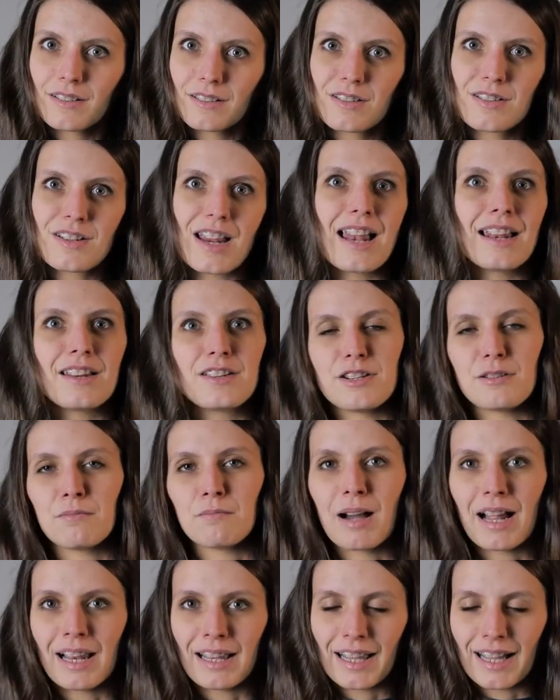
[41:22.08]
challenging
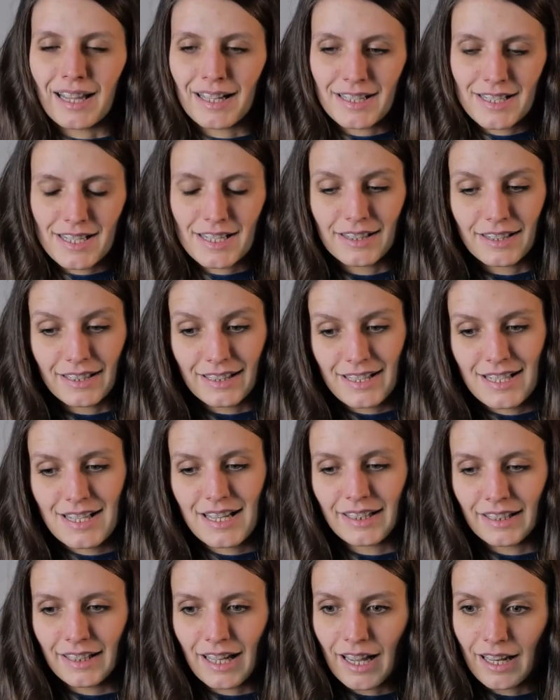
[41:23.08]
my lies and things
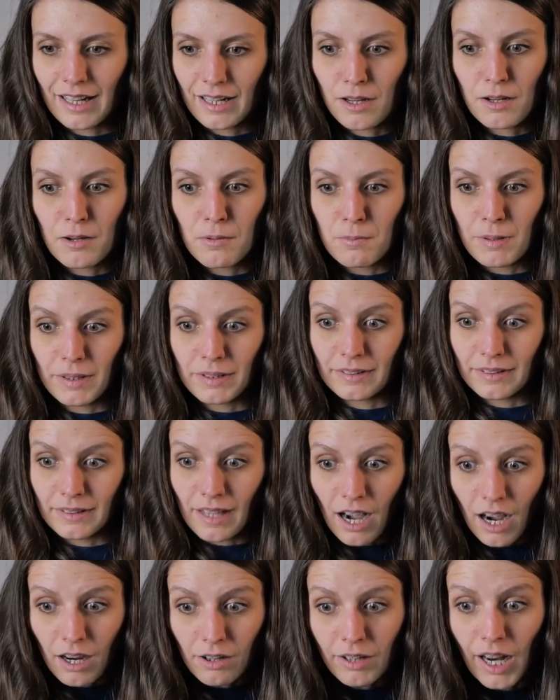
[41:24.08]
like that. But
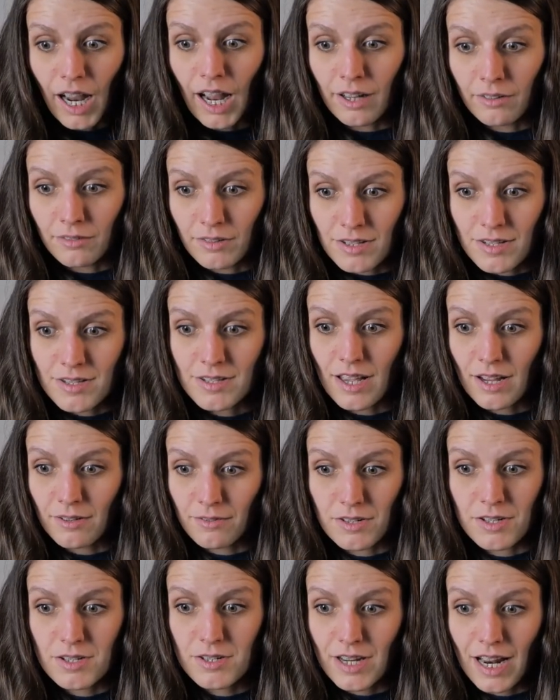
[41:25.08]
now I was I
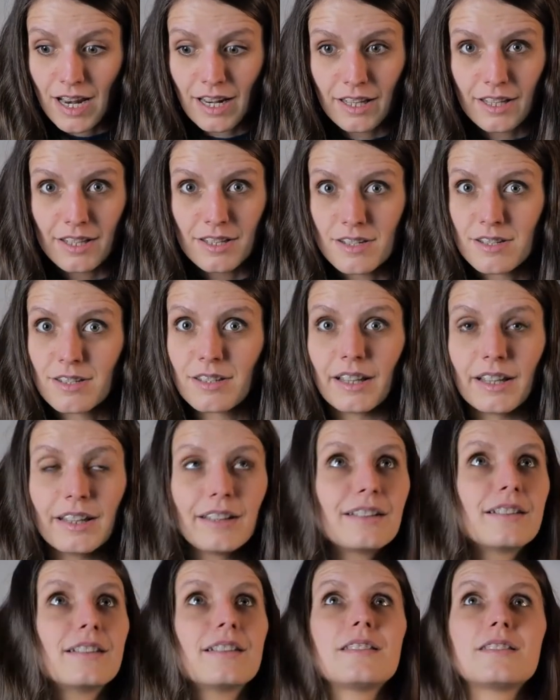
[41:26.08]
was challenged
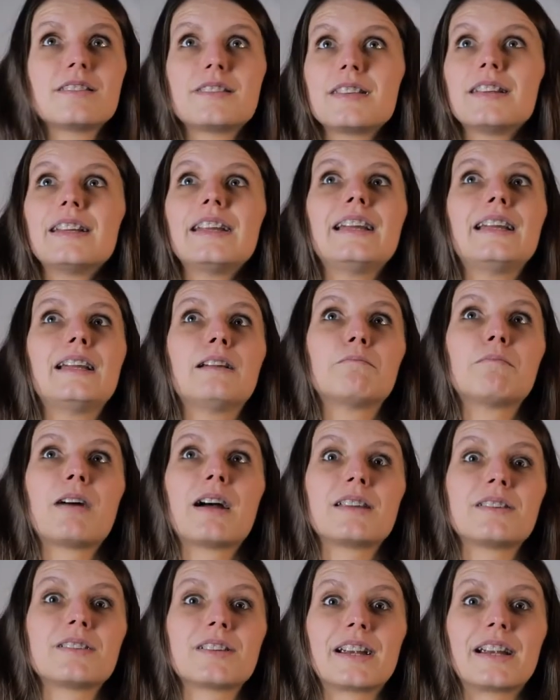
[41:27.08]
like sitting in
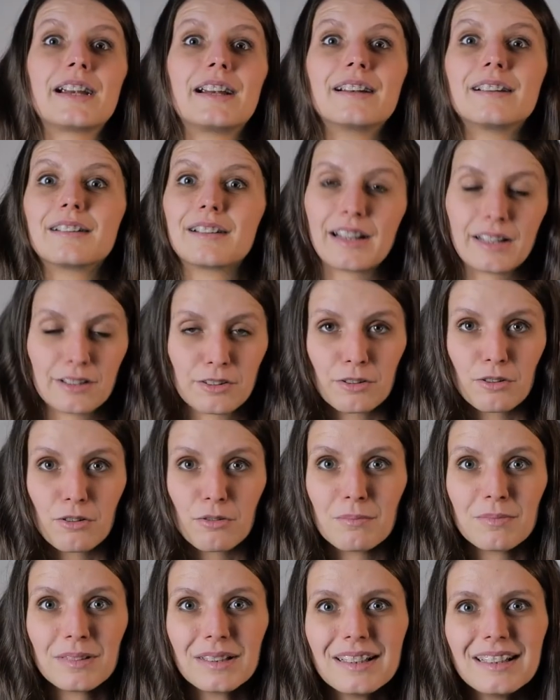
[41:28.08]
my chair at
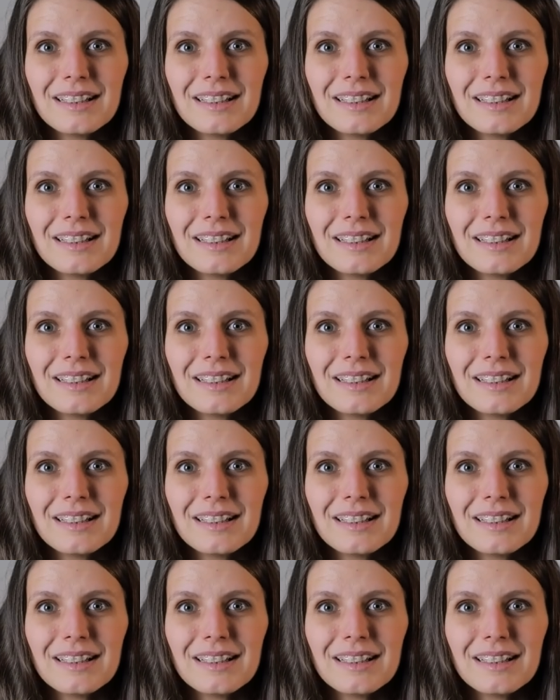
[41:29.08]
home.